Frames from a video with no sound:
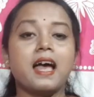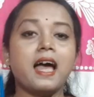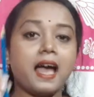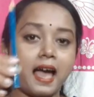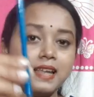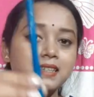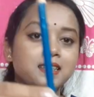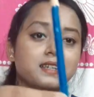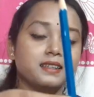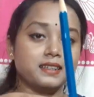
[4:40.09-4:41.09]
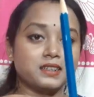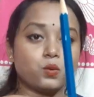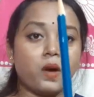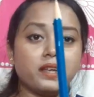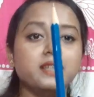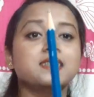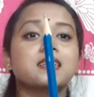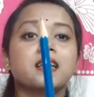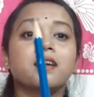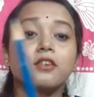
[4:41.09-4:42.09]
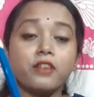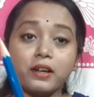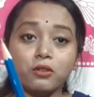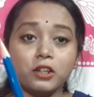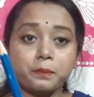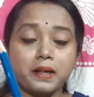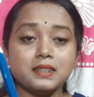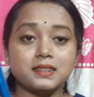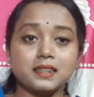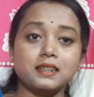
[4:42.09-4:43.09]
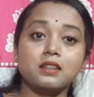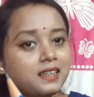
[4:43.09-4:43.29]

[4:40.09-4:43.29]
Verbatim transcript: and this one is regular pencil